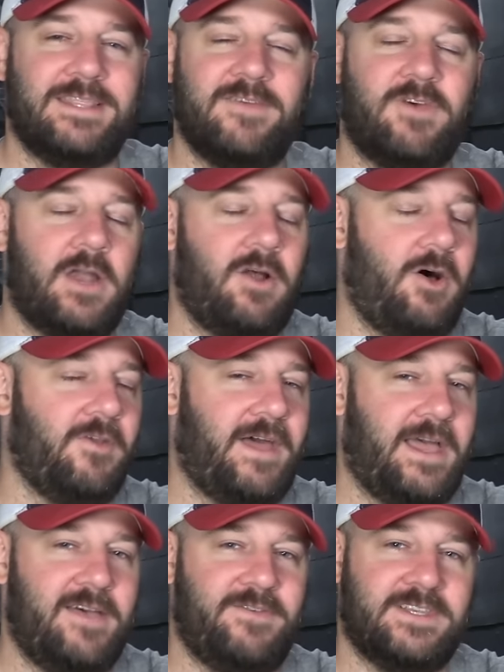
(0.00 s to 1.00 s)
They've got all the
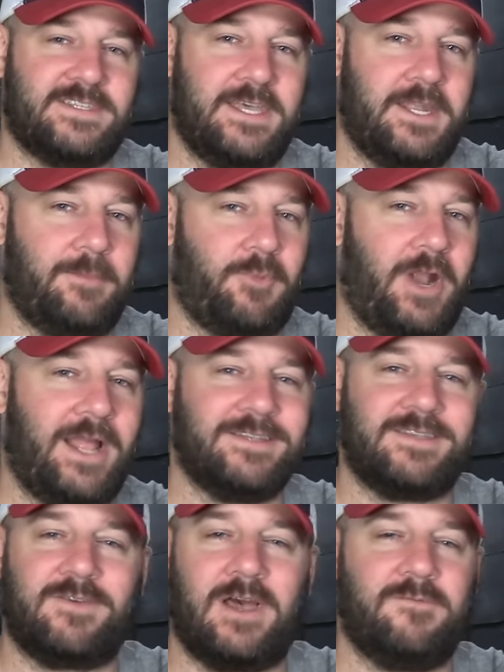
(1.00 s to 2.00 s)
heaviest hitting
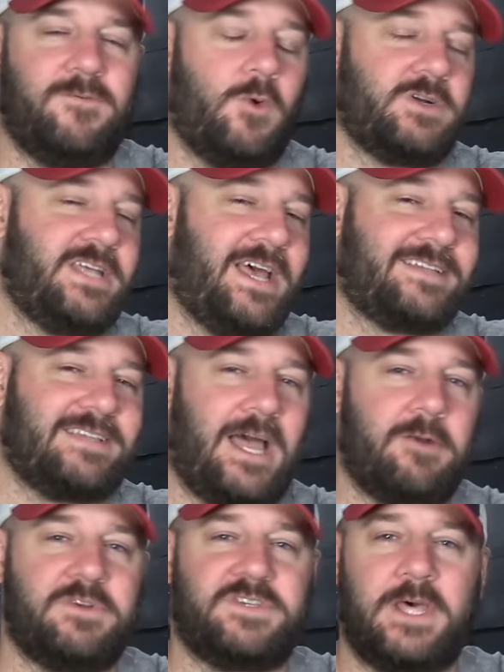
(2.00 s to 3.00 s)
brands. They've got Vortex,
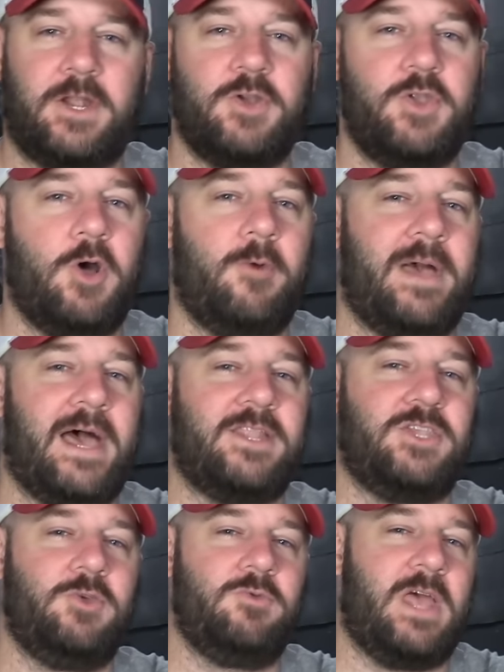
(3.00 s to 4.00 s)
Irish Setter, Nomad,
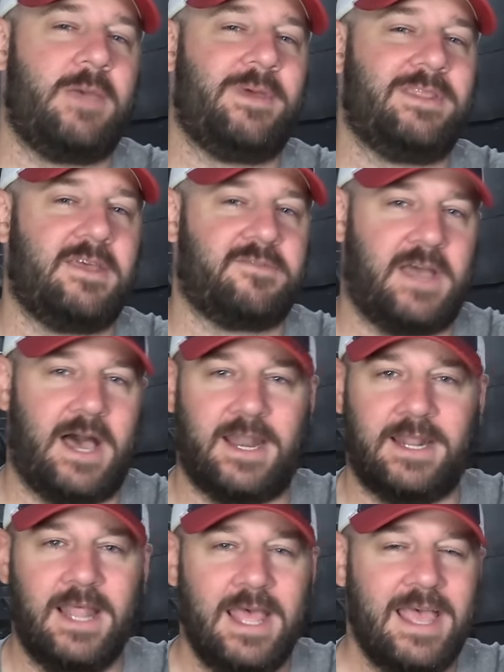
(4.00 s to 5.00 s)
you name it, they've got
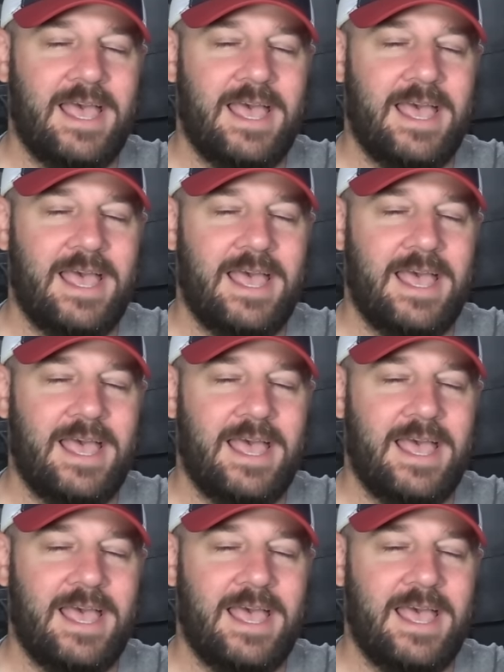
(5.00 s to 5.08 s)
it.